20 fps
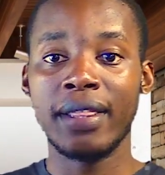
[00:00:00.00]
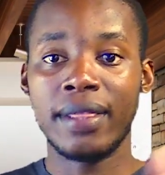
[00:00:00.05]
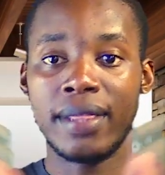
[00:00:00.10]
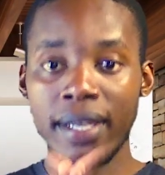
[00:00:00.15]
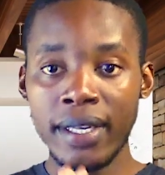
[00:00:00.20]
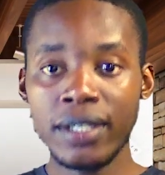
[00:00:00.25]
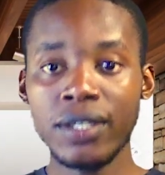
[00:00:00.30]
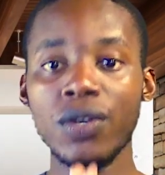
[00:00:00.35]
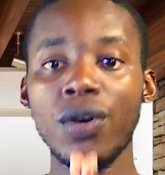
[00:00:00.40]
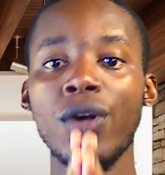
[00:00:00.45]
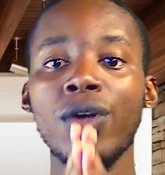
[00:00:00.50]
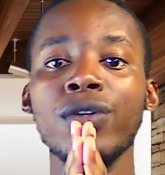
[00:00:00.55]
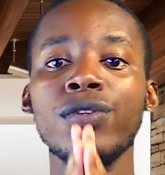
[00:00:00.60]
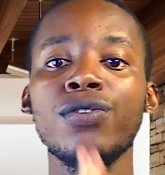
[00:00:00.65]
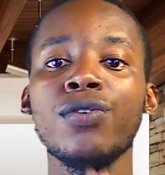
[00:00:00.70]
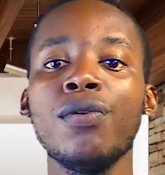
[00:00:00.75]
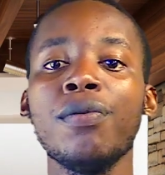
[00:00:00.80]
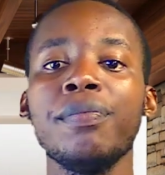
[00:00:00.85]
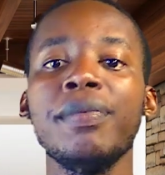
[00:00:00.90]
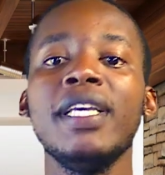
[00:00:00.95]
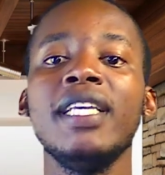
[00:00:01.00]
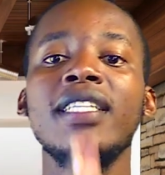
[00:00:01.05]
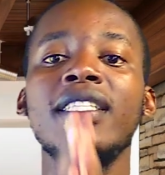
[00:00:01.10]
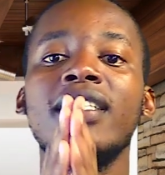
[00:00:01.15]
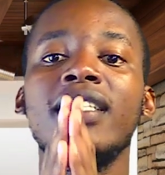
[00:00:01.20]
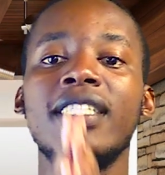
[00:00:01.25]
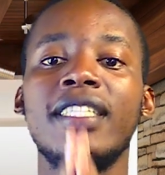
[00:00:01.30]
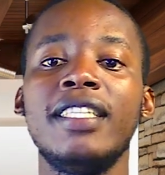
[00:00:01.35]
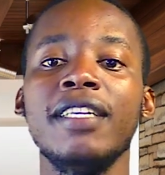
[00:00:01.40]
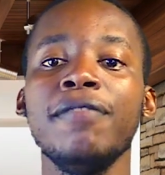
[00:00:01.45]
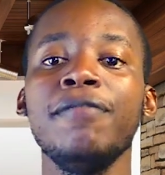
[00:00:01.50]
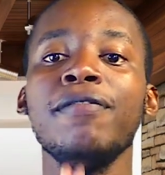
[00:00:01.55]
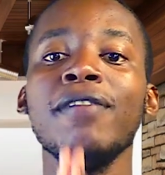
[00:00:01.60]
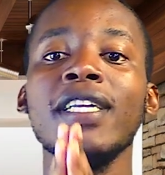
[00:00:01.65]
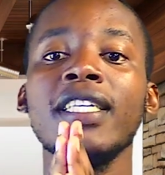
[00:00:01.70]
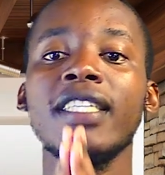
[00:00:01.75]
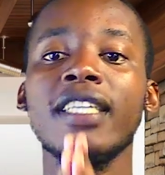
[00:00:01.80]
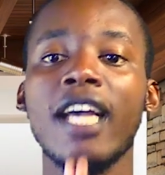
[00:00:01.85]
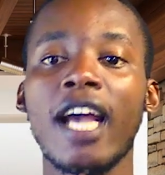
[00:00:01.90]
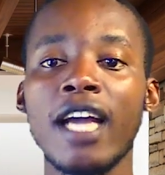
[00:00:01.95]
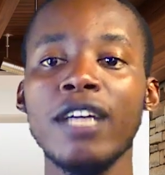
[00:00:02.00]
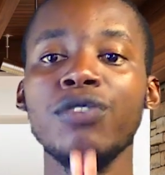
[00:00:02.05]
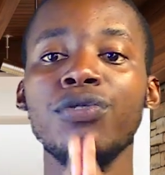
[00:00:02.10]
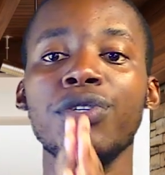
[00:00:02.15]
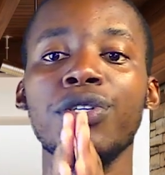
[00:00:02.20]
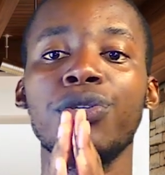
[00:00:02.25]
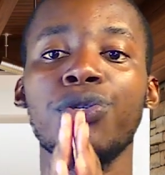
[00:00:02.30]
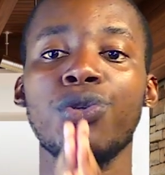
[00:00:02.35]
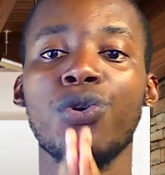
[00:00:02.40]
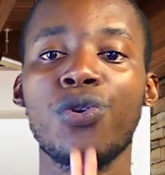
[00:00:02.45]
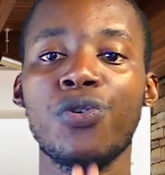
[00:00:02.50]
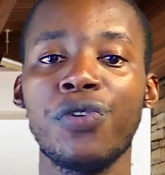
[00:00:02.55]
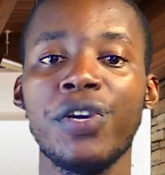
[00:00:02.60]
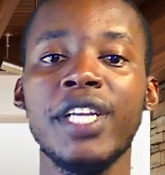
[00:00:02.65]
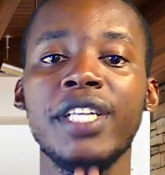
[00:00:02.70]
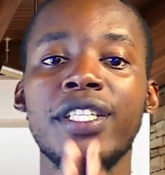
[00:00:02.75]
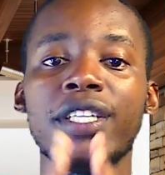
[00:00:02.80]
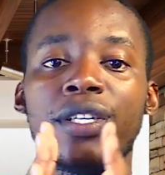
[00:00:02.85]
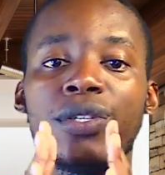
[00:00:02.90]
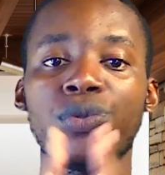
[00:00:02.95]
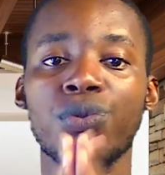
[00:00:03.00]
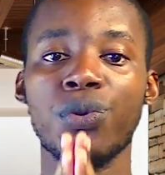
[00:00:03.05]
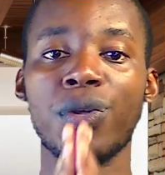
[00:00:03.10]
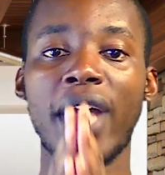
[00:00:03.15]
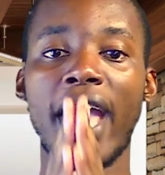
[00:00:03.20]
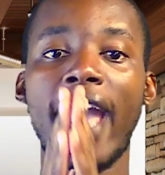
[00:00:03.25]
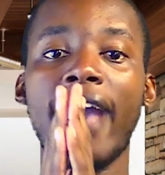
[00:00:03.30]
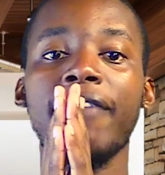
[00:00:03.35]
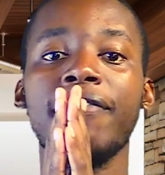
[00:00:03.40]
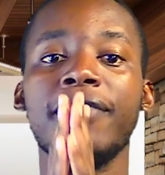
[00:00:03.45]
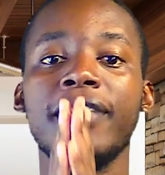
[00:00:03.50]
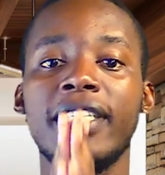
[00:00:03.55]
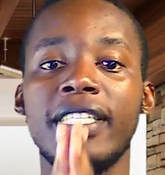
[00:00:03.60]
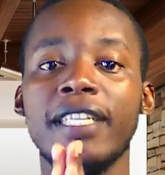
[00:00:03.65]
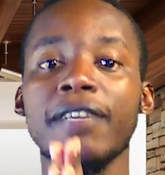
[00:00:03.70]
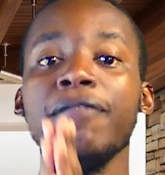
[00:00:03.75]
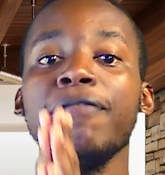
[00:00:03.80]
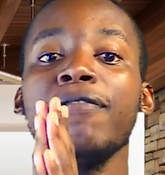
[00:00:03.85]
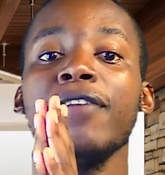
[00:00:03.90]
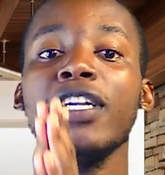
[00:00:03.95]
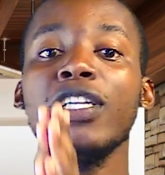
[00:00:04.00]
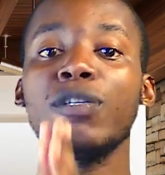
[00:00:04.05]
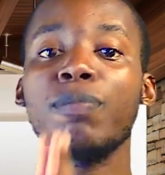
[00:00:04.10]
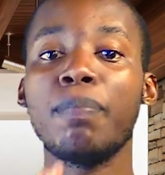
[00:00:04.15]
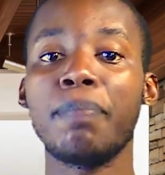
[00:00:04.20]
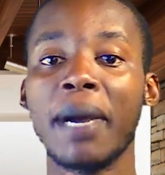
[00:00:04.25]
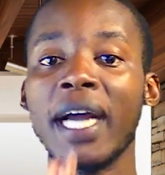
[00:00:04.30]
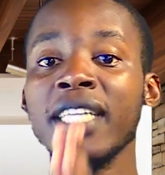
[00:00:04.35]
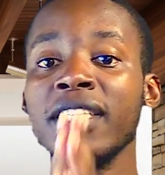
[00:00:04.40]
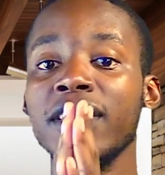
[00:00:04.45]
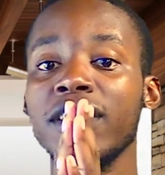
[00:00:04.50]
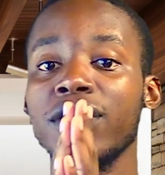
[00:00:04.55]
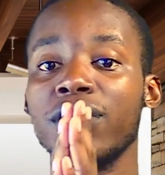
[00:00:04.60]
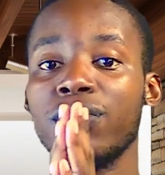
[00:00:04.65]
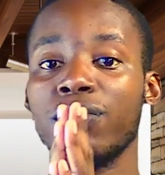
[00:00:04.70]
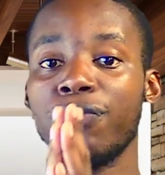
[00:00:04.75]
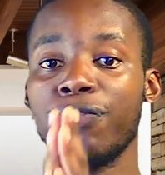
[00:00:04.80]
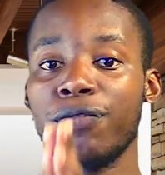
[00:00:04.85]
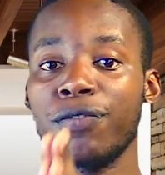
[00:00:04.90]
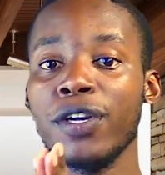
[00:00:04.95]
This also means different countries or regions will have different bunches of